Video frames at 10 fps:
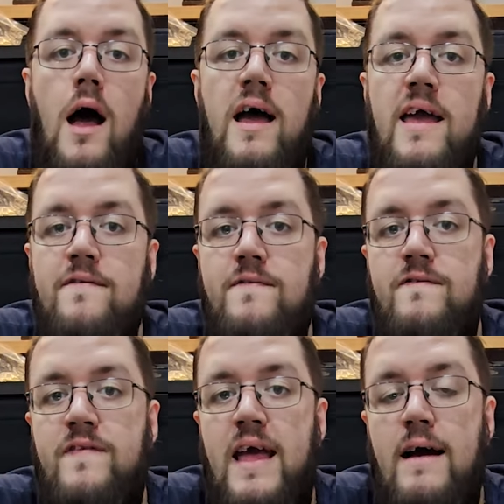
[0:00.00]
if
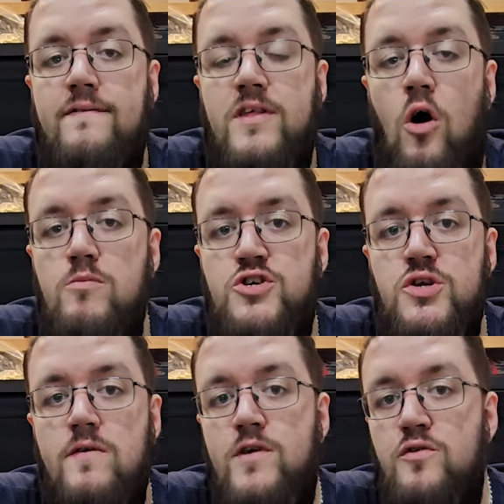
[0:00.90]
they have the option
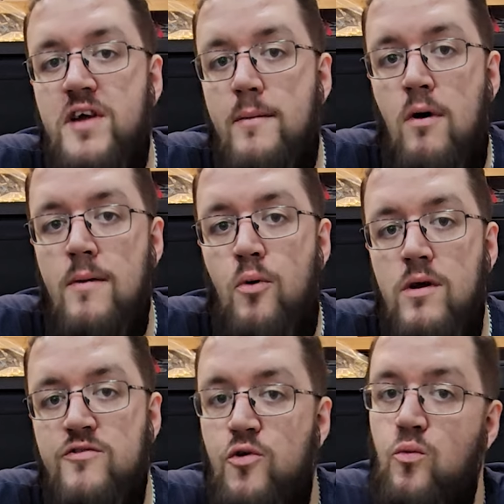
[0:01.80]
of using a might
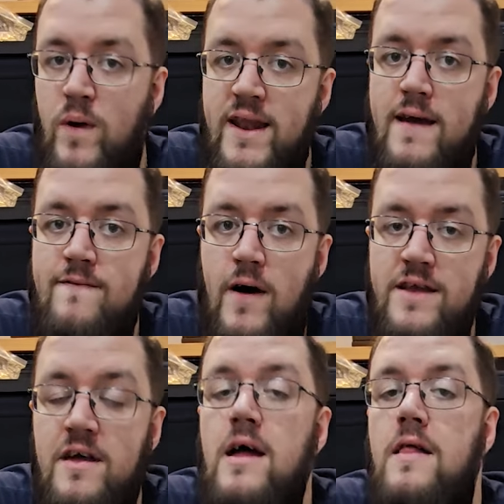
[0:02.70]
point to win a fight,
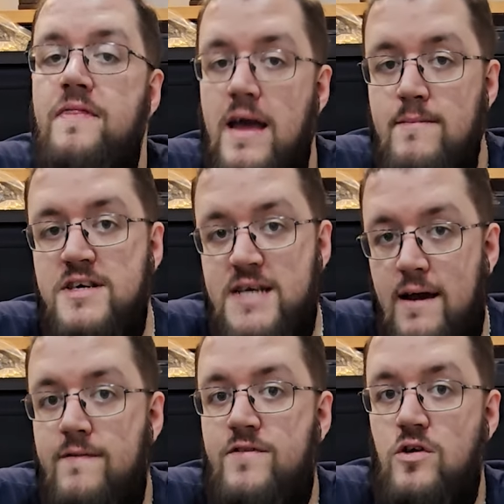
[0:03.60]
they must
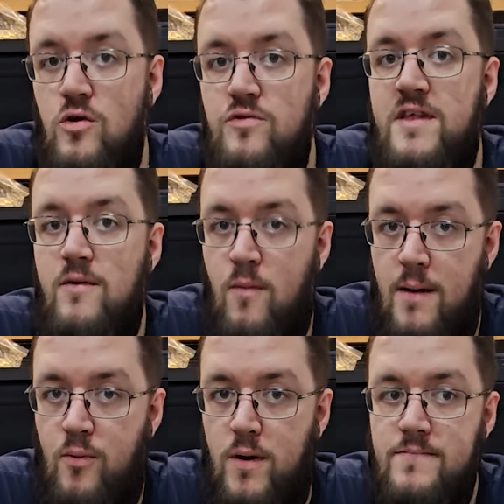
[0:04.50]
have to use that
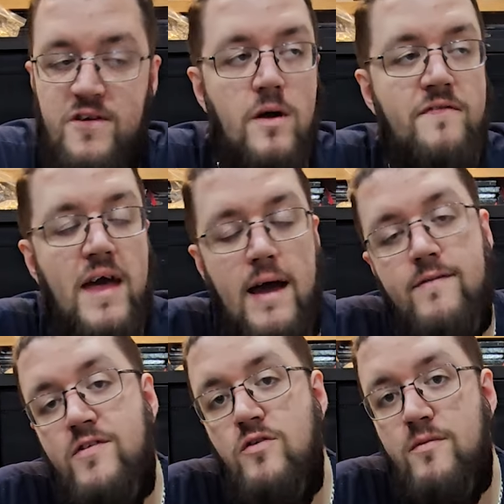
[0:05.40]
might point. So if they have
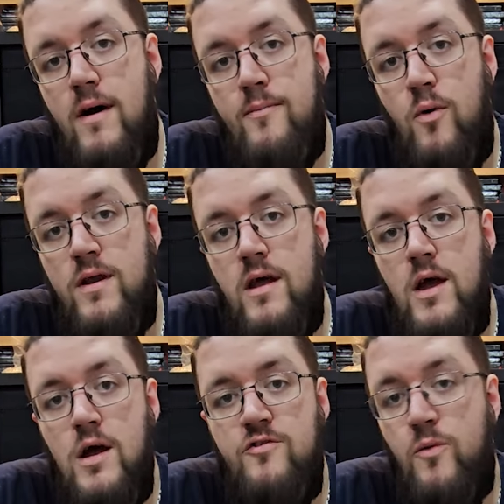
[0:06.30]
to use a might point
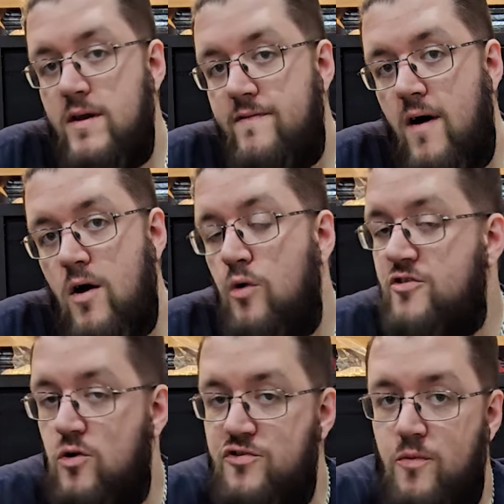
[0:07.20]
to win a fight or to
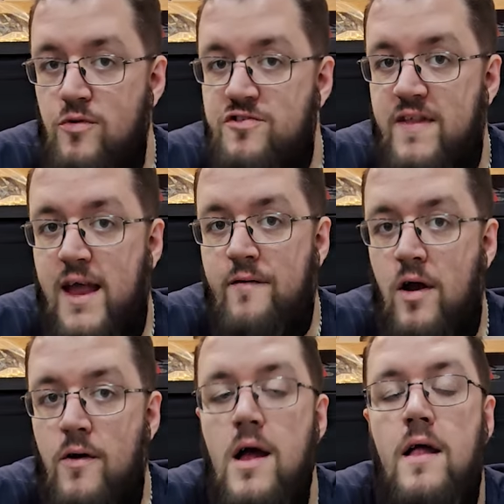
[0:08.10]
cause a wound to the
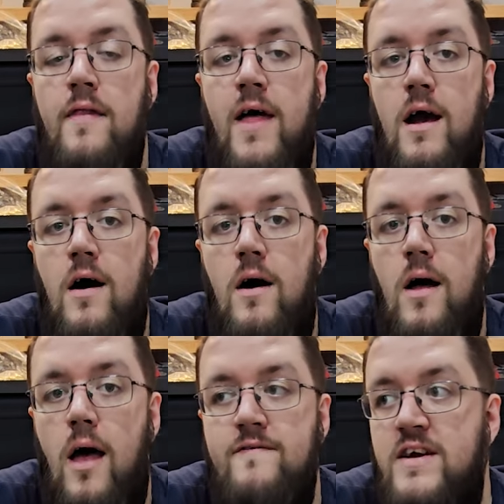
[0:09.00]
hero, they are
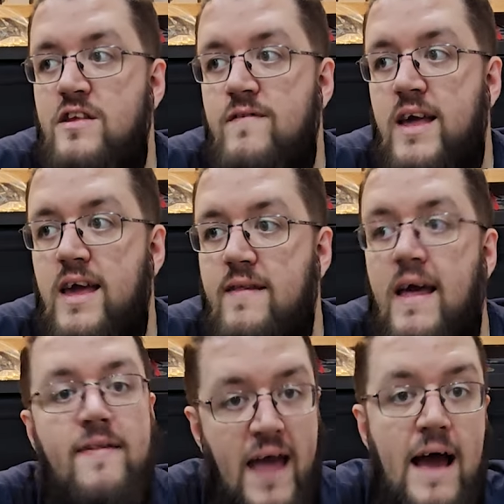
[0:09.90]
effectively,
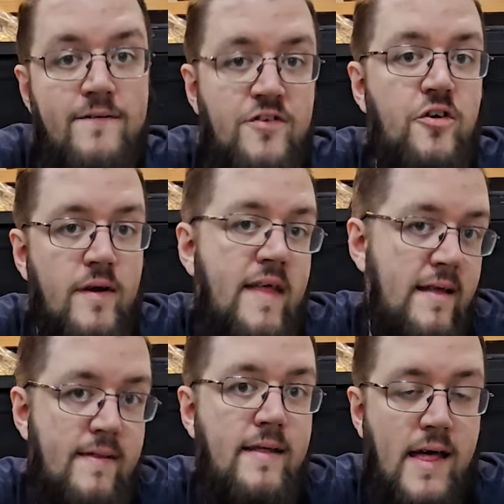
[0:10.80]
they have to do it.
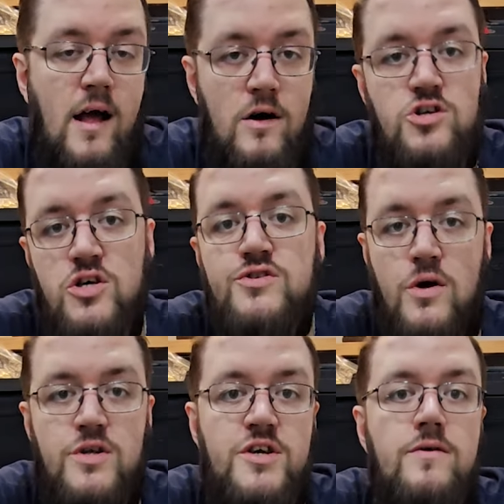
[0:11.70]
They can't choose
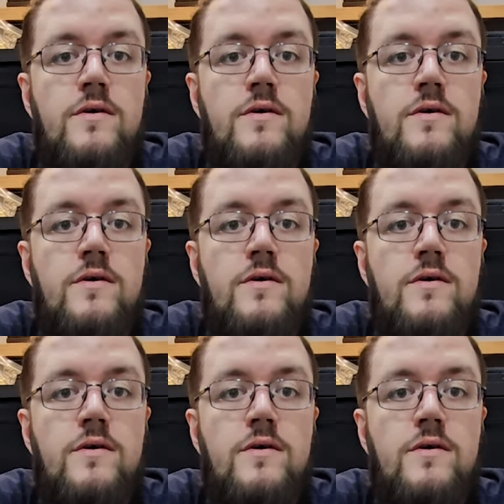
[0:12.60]
not to.